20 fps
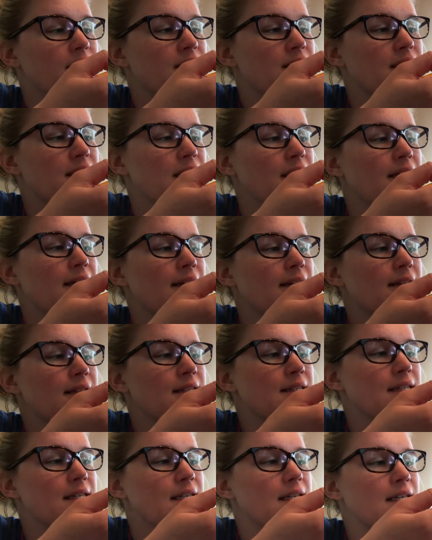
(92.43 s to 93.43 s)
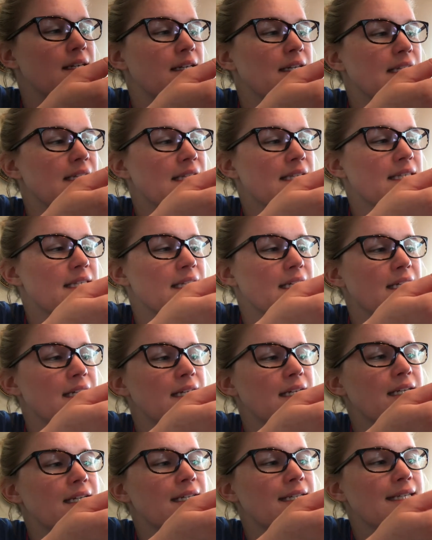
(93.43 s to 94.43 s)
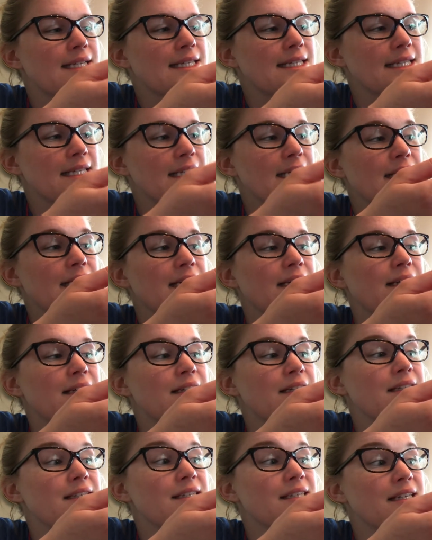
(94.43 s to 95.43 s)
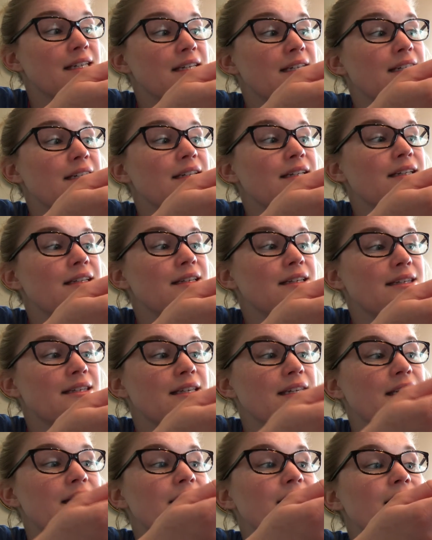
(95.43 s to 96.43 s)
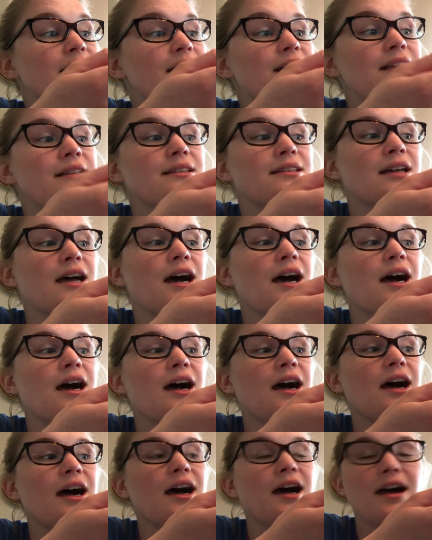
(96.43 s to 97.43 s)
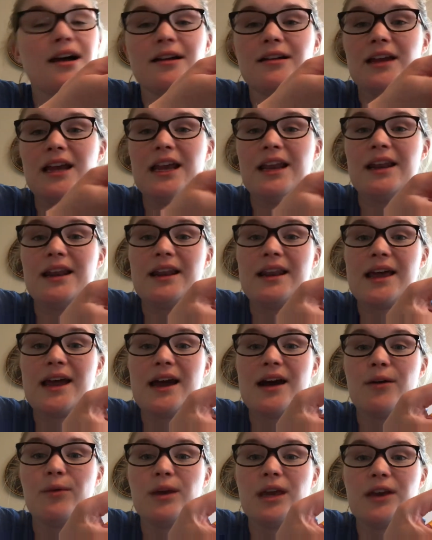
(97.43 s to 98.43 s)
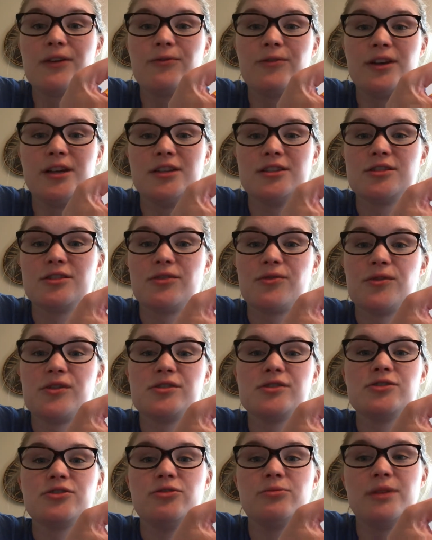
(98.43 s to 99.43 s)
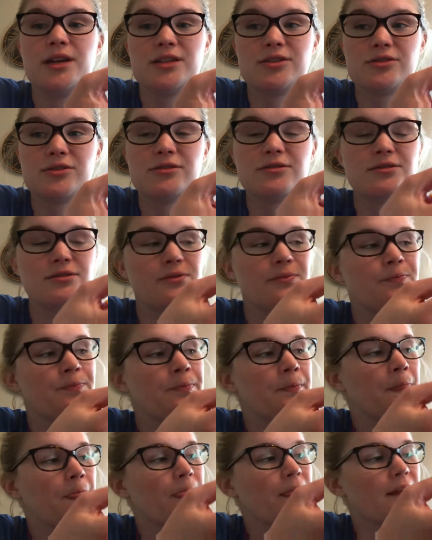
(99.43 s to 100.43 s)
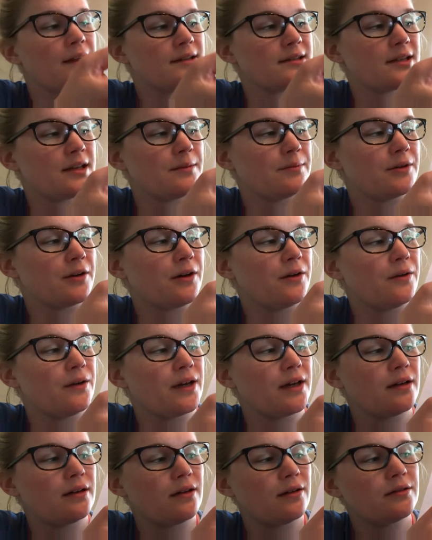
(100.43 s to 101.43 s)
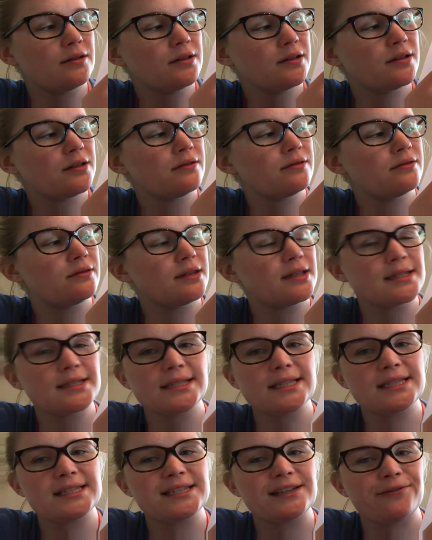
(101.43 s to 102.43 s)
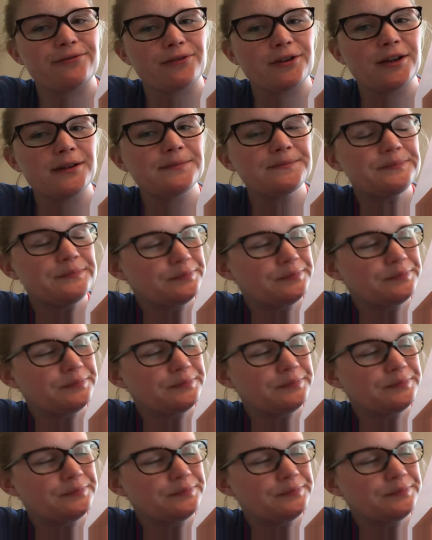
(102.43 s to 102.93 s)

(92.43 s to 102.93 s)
T, T, T, T, T, T, ta. And now we have finished the first 2 measures. Let's keep going. Oh, this is different.